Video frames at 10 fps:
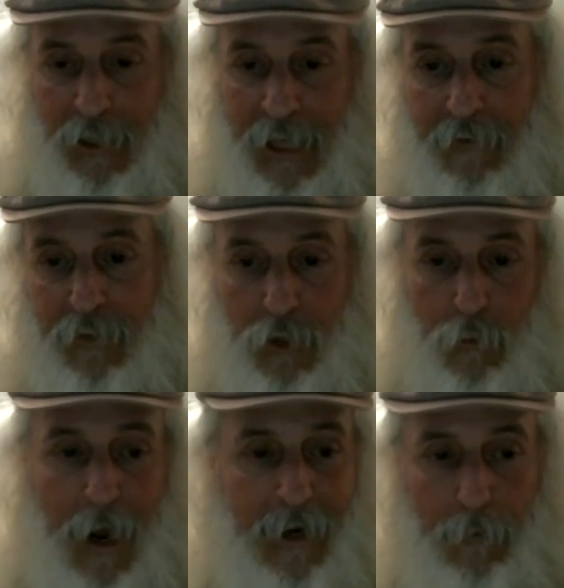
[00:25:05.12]
Left is
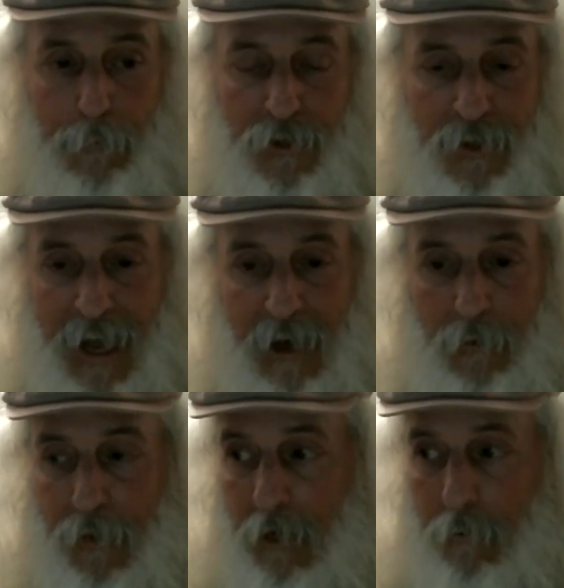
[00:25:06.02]
right, up is down,
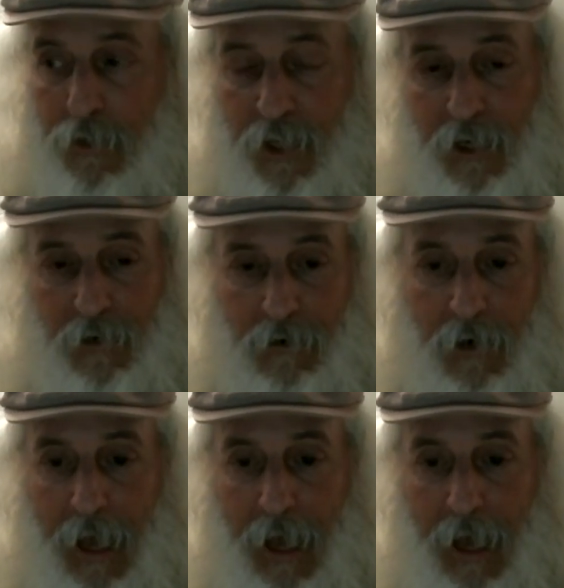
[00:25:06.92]
there is here.